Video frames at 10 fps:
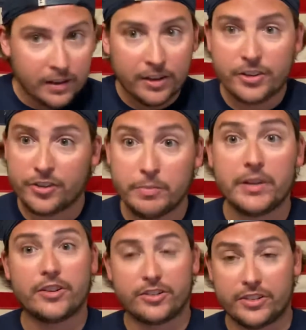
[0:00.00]
Should be
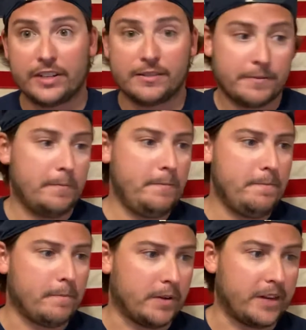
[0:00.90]
interesting.
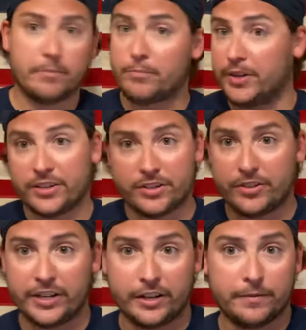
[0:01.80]
Again, predictions right
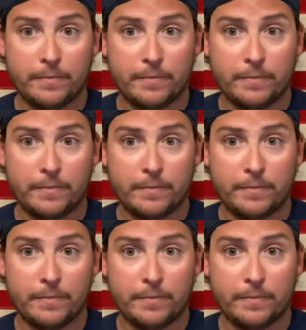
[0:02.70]
here.